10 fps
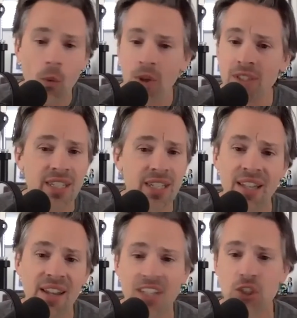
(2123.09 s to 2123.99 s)
What's in
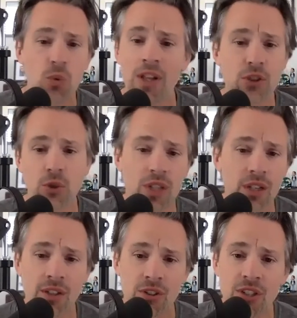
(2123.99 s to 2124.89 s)
the next 22
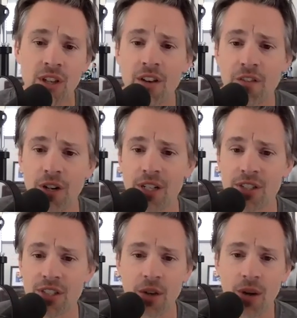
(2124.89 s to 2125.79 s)
years for
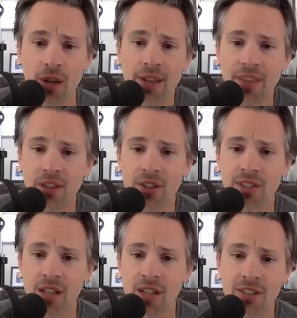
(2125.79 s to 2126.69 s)
eSkill? Anything you could
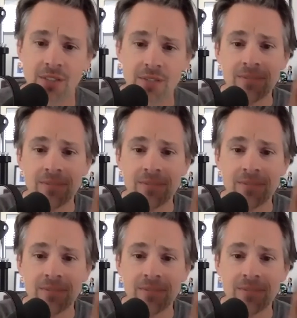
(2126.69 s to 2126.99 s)
tell us?